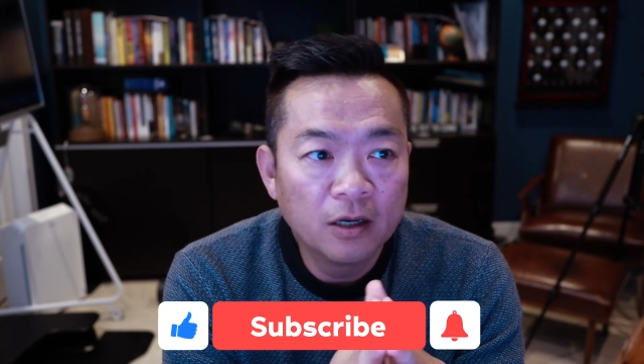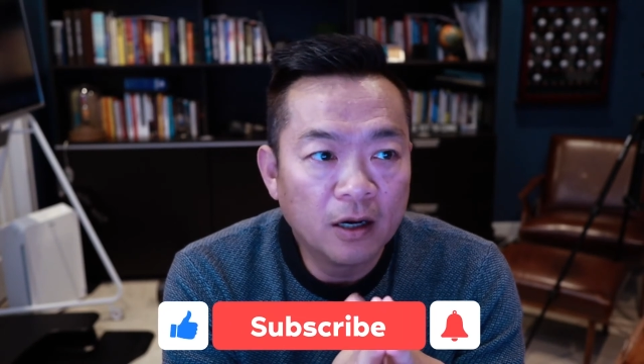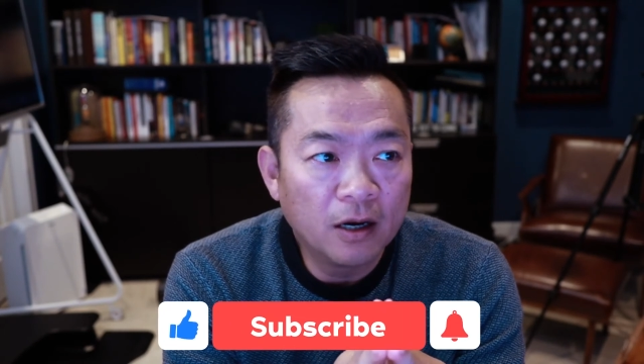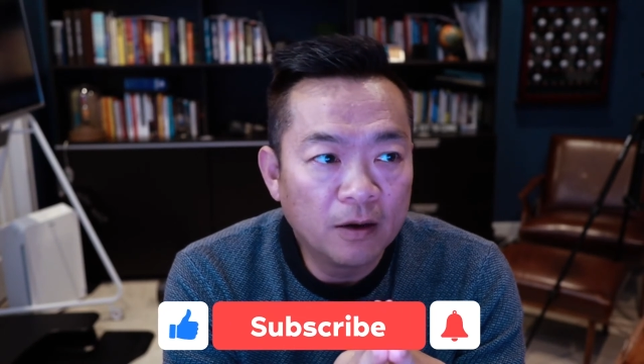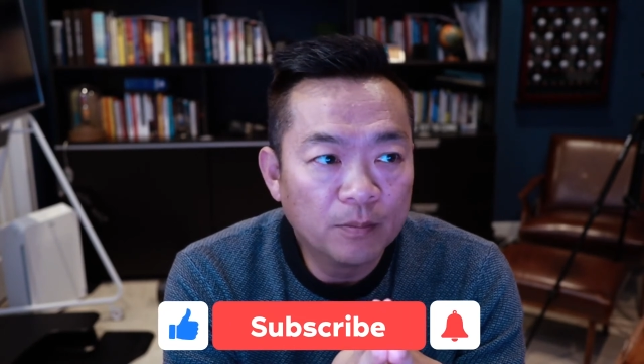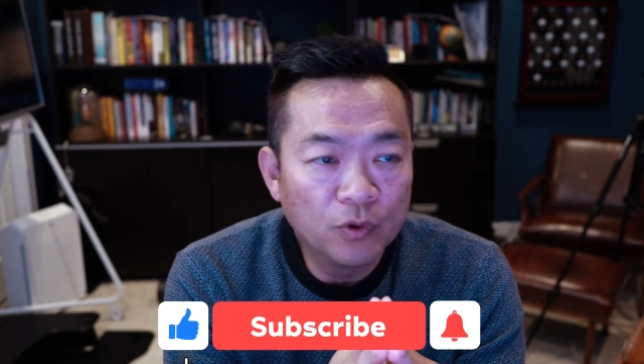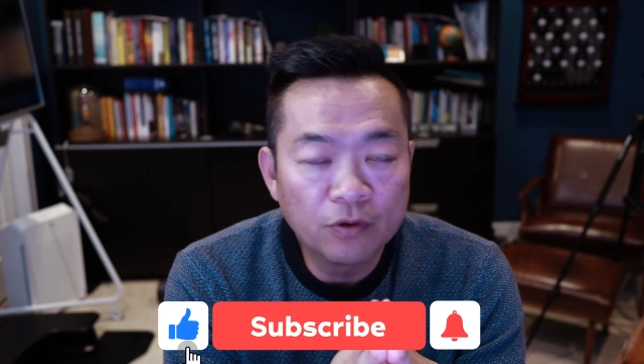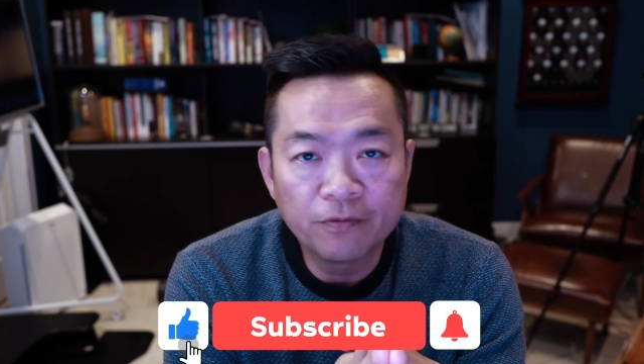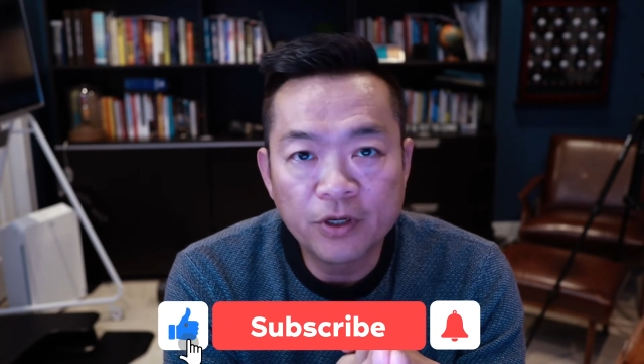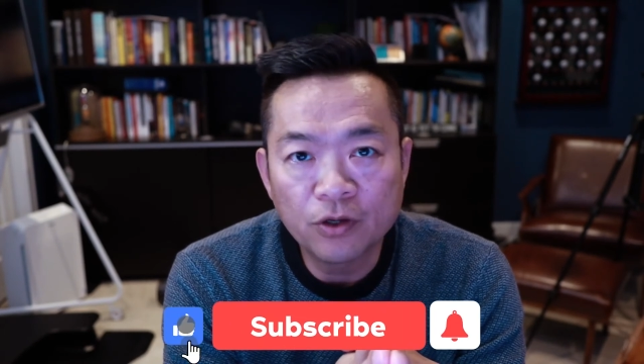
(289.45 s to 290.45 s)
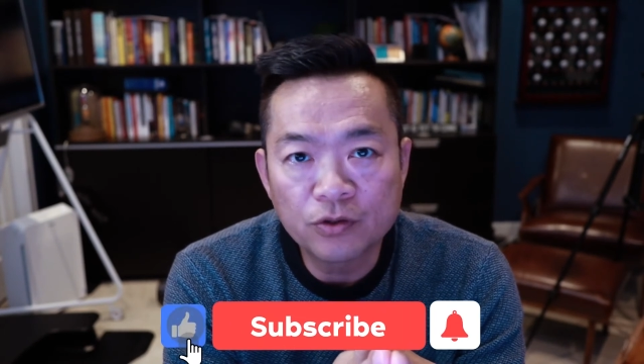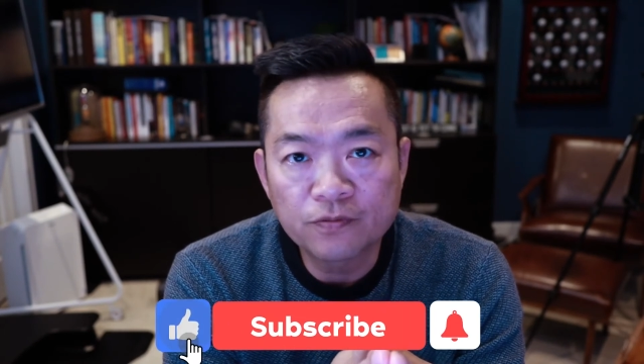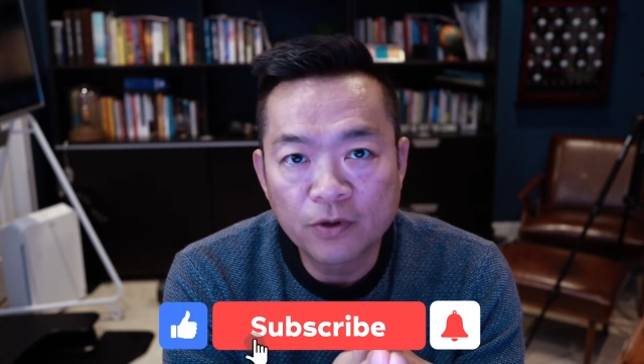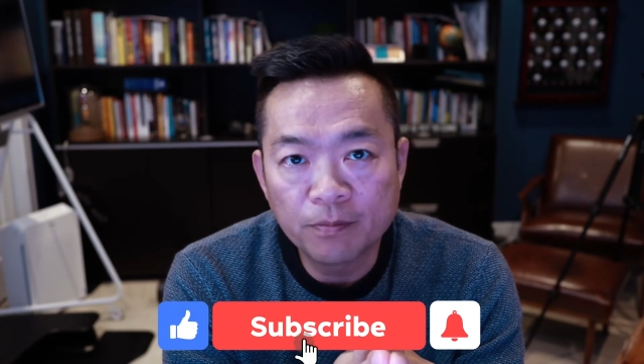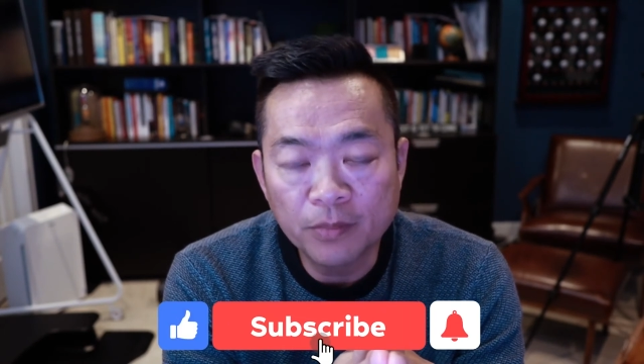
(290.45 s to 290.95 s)
more videos
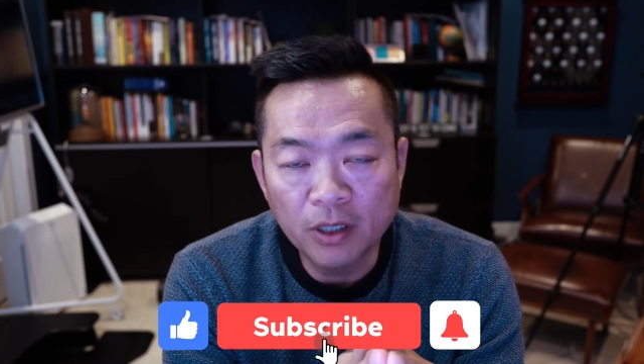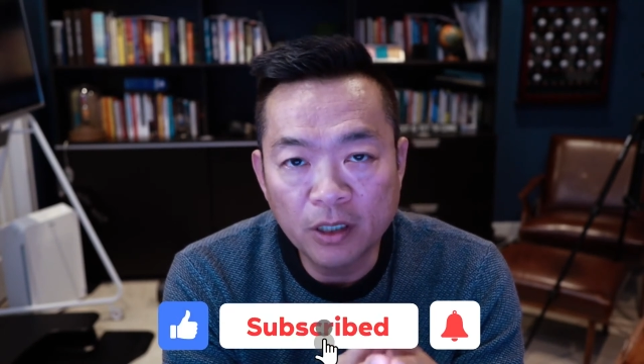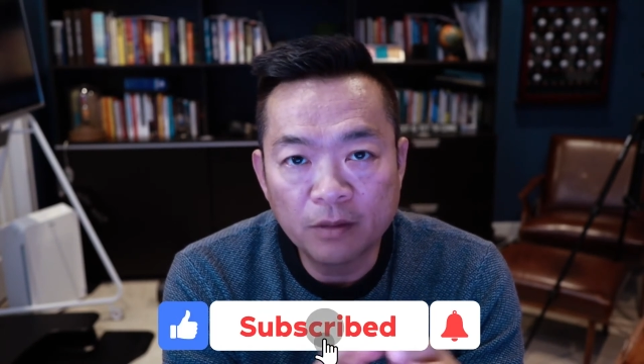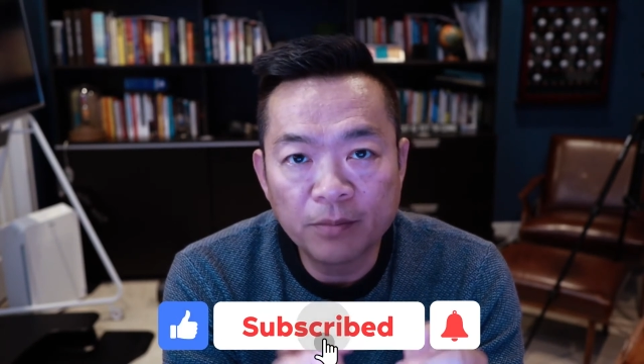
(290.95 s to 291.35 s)
from me,